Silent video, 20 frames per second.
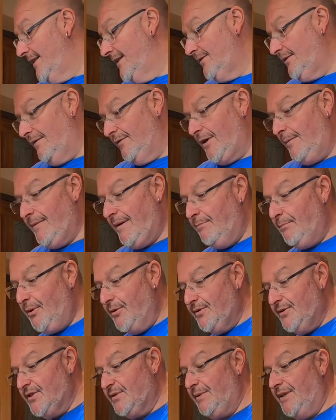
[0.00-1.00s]
So I've got my
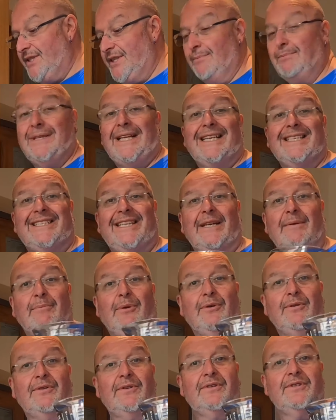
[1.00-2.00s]
bungs, which are plastic
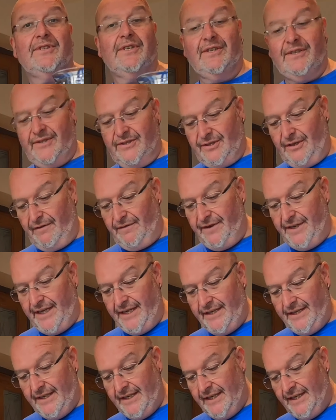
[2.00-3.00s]
bungs,
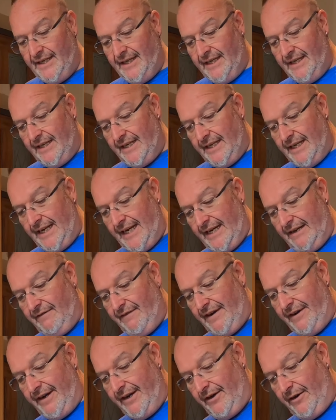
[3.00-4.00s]
softening in
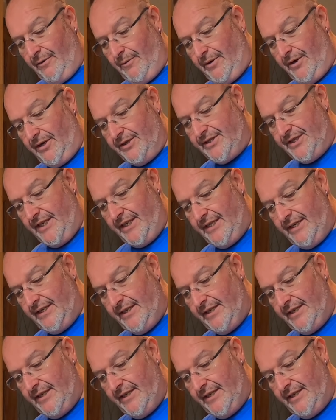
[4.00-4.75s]
very hot water.